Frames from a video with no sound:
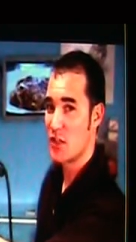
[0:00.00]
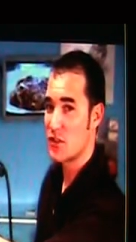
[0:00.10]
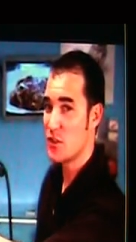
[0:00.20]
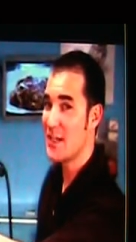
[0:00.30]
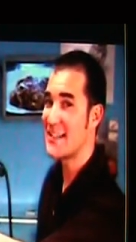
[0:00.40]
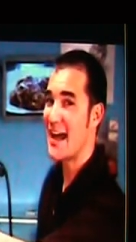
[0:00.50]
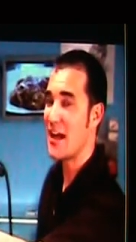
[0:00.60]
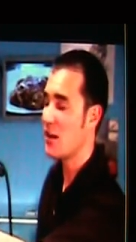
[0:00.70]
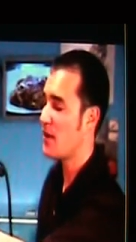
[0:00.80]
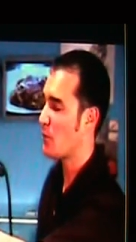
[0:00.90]
so you can
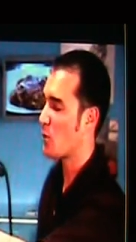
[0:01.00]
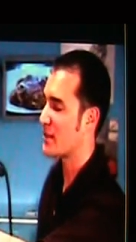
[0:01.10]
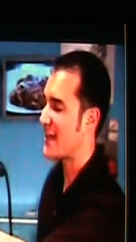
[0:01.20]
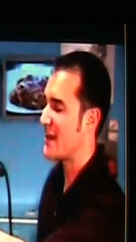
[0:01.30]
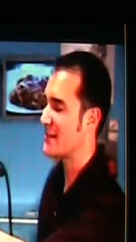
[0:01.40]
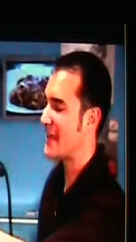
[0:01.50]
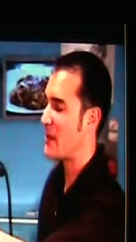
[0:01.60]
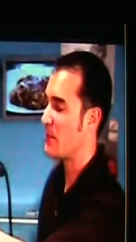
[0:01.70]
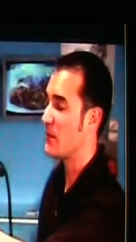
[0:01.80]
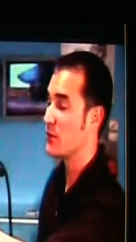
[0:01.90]
dial up or dial
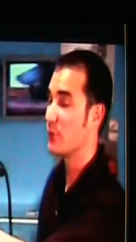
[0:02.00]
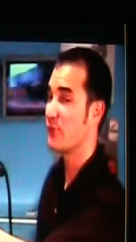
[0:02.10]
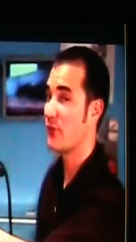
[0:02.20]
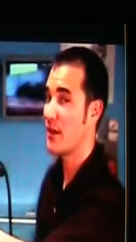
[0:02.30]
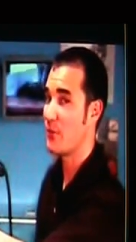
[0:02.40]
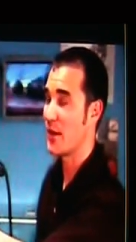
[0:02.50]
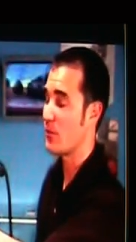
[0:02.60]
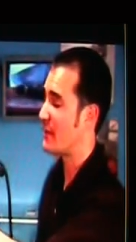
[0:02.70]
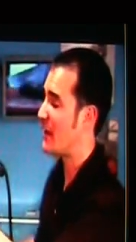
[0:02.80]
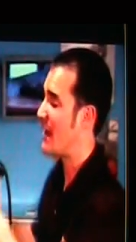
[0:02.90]
down your frame
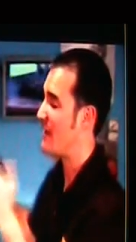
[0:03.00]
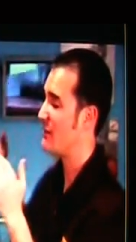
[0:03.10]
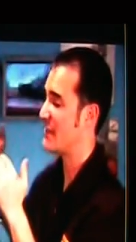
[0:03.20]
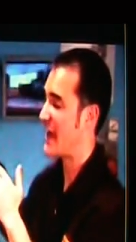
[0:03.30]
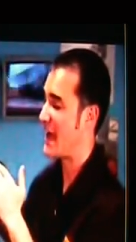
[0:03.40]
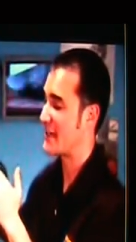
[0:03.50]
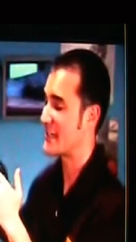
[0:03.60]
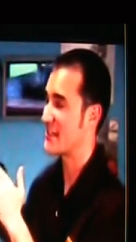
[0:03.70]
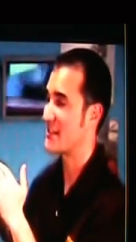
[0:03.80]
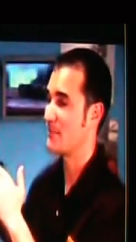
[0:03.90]
rate without having to
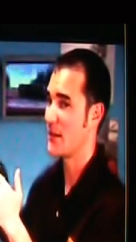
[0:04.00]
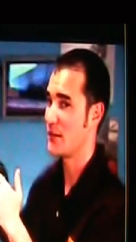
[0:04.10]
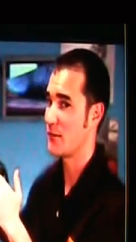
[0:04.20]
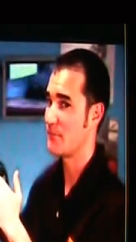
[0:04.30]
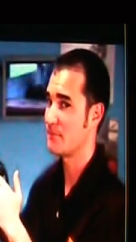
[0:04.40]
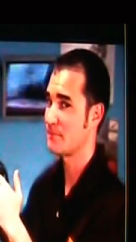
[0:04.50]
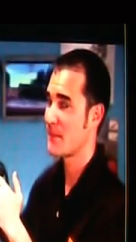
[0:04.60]
access the menu.